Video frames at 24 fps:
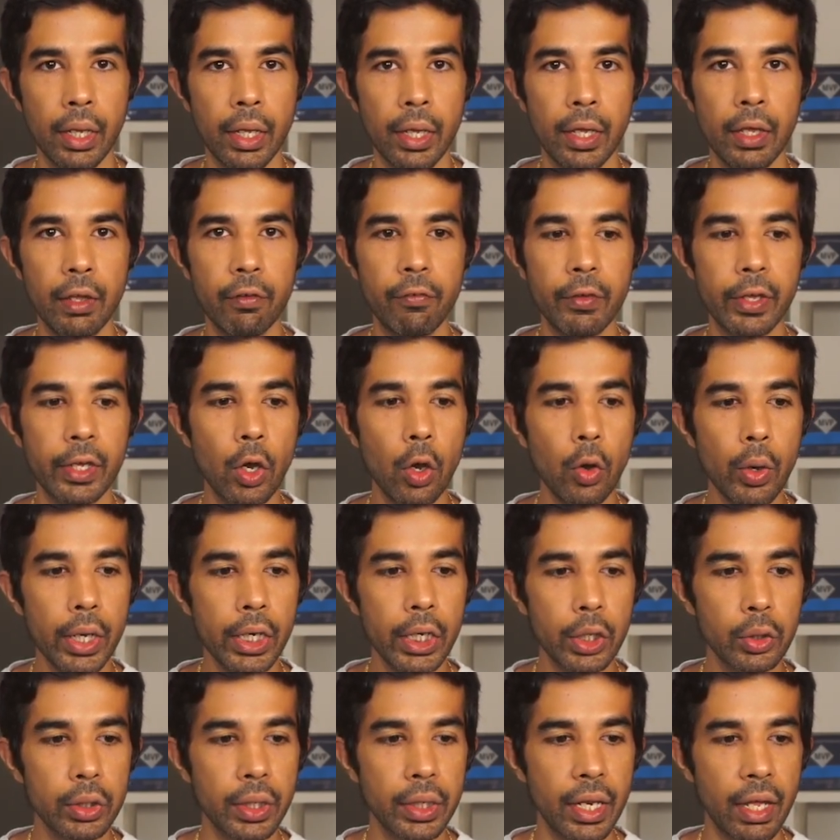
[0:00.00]
If we go
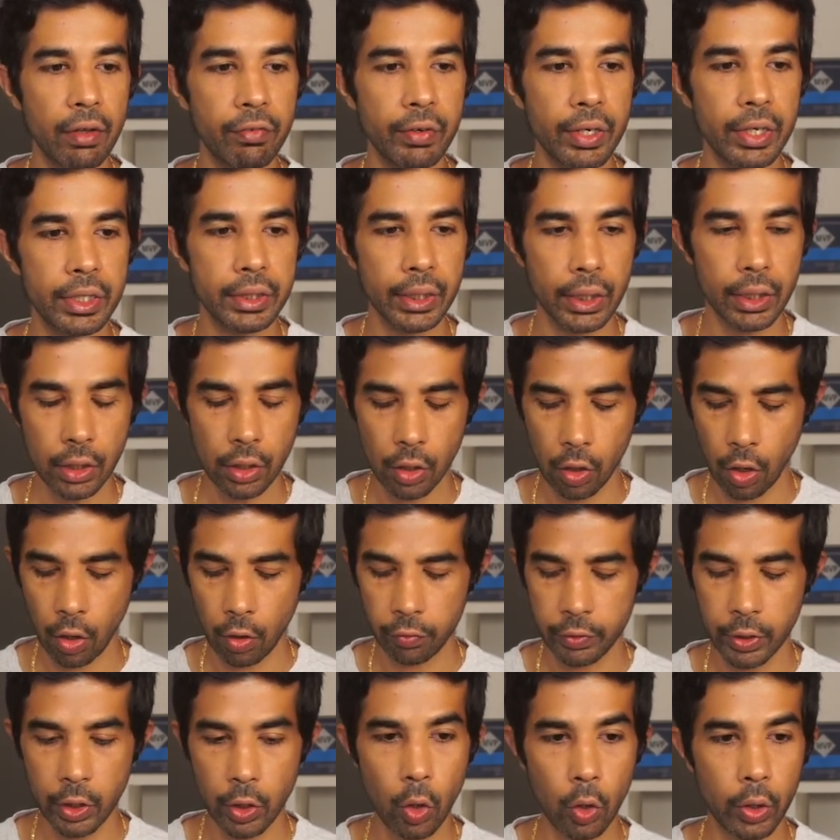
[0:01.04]
into the definition of
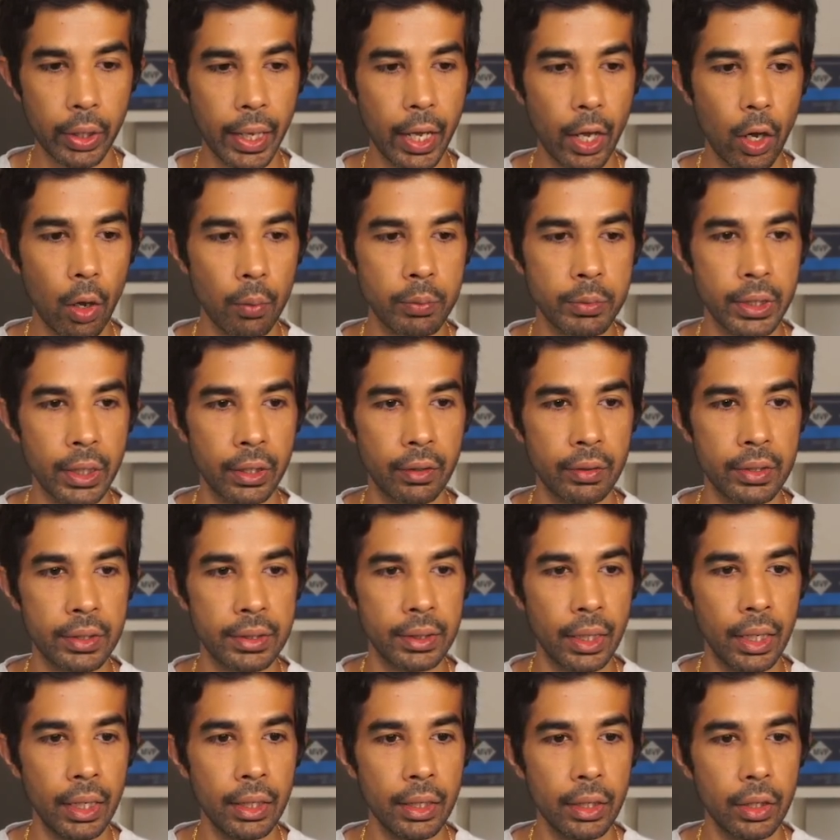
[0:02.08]
the OK object
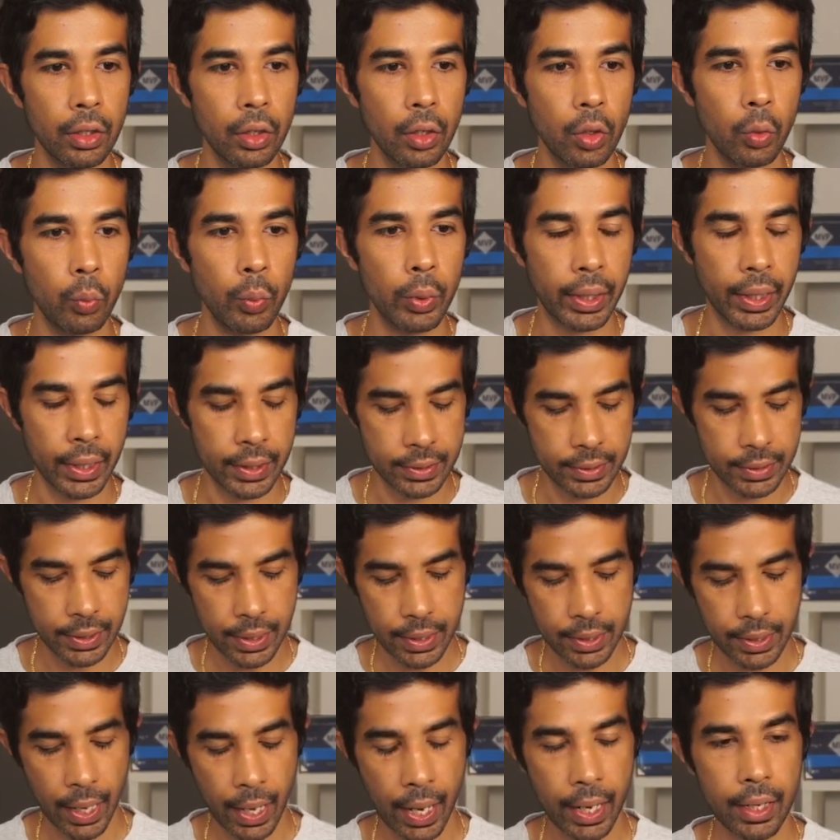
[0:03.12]
result, we can see
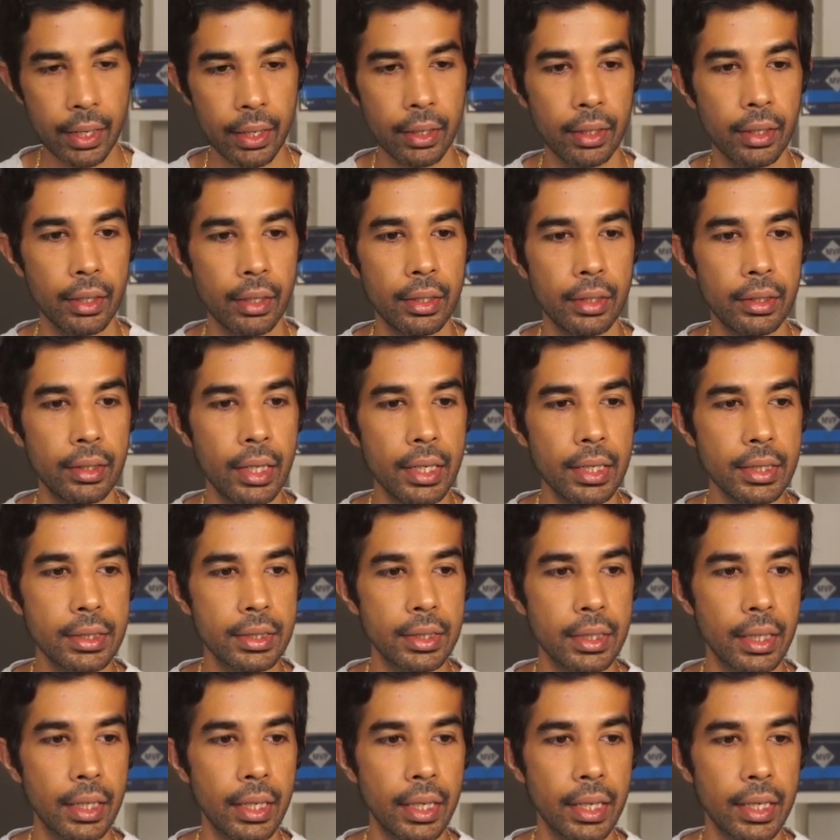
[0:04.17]
that this
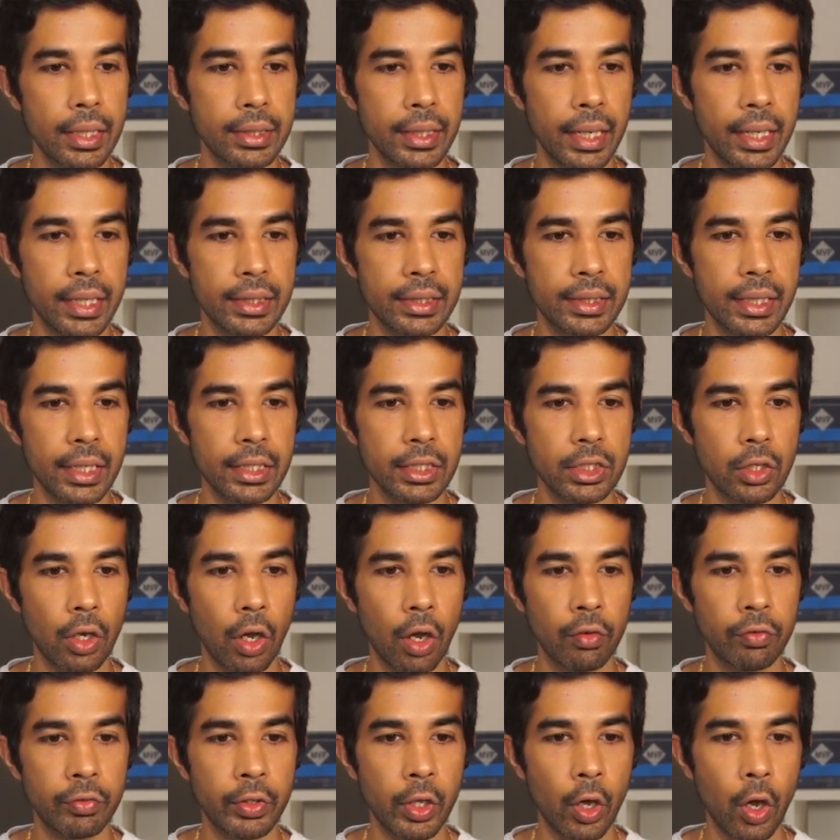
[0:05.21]
is an instance
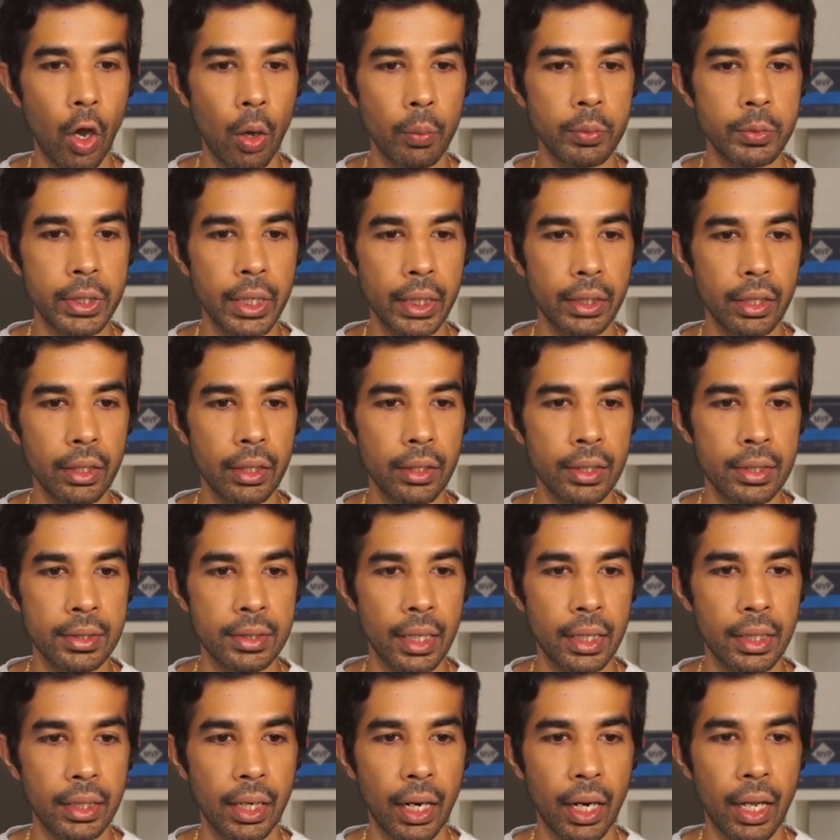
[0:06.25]
of the object
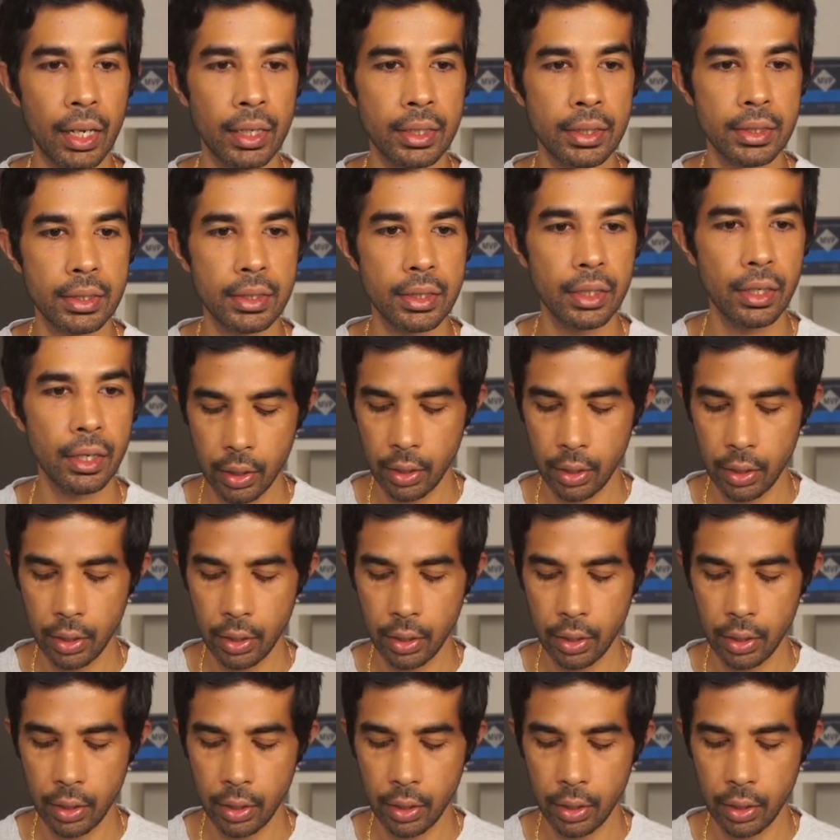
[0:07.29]
result class.